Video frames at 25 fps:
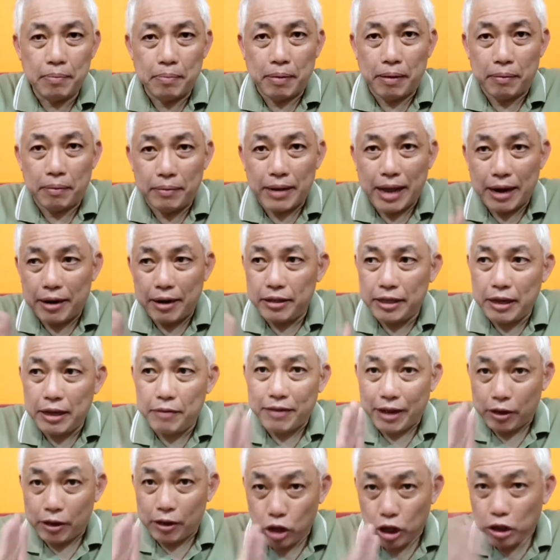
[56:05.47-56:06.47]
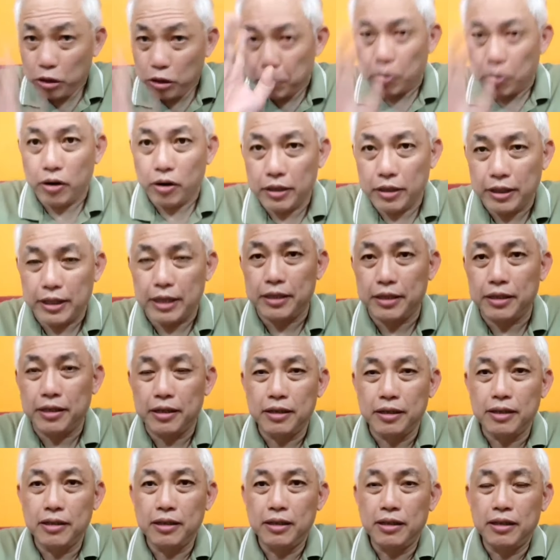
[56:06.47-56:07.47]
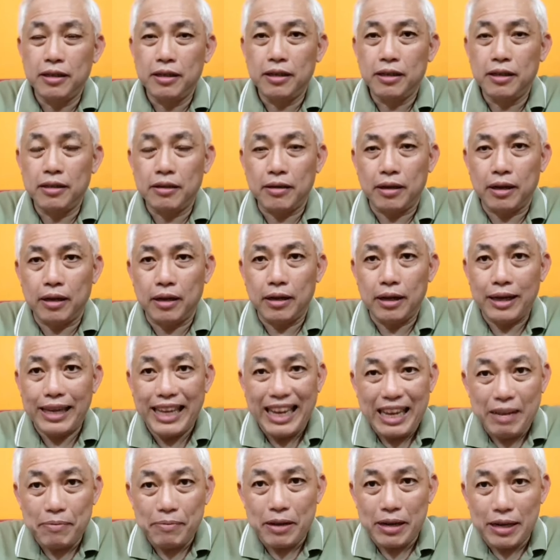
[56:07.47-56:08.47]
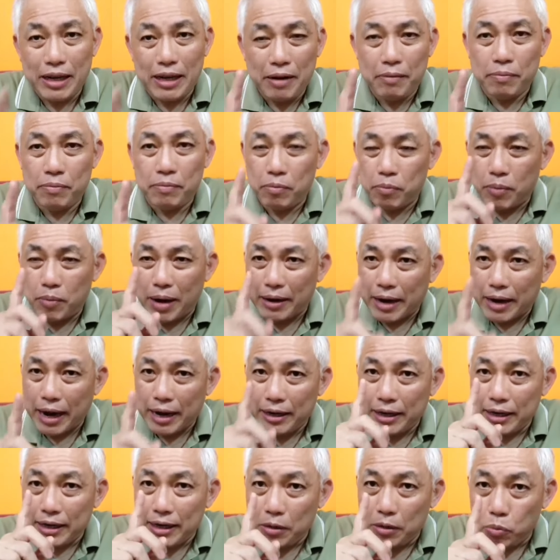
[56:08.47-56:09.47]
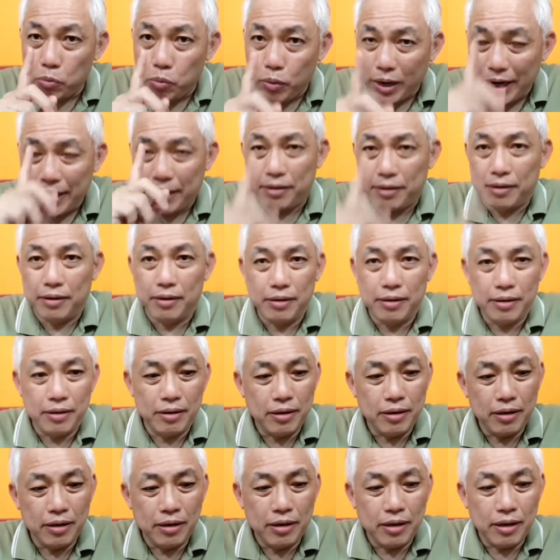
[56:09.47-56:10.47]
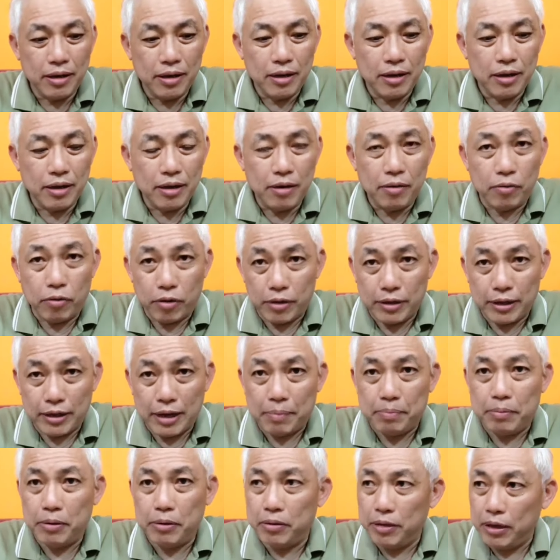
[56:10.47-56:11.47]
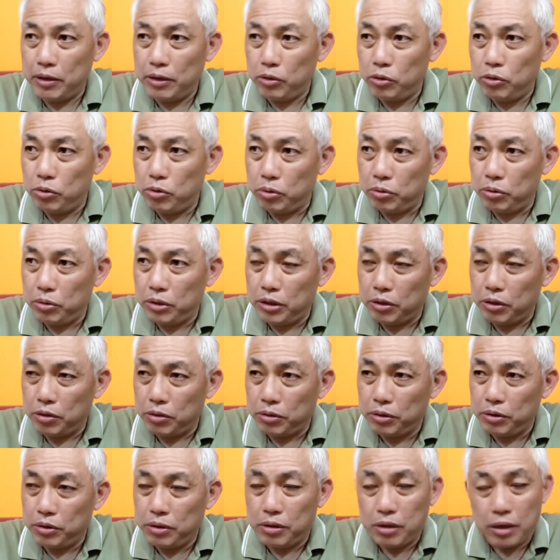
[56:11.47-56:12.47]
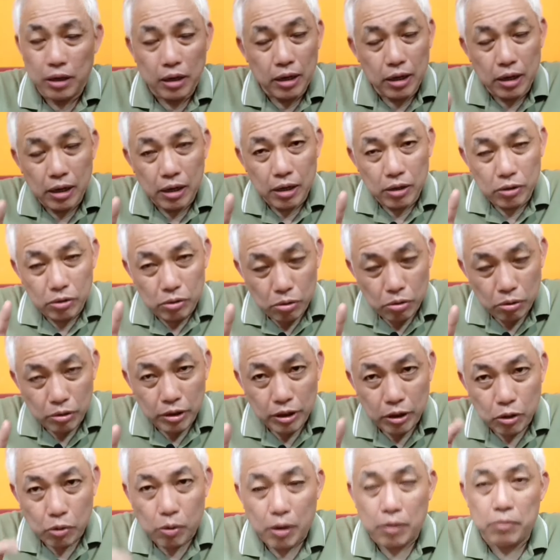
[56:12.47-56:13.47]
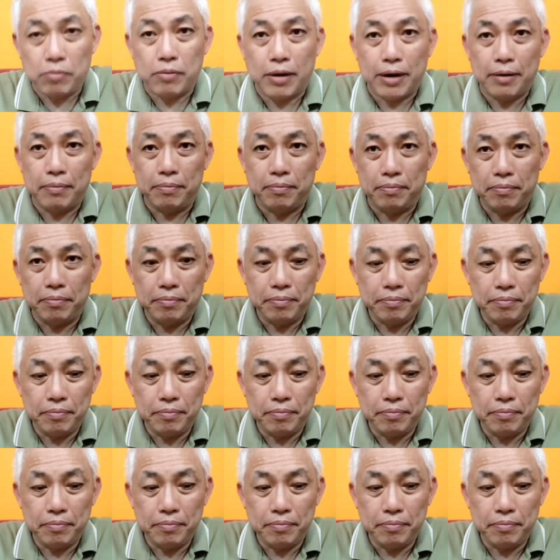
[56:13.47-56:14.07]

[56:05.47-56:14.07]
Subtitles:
But narrative can change policies. Right? Even when I didn't win, for example, in 2011,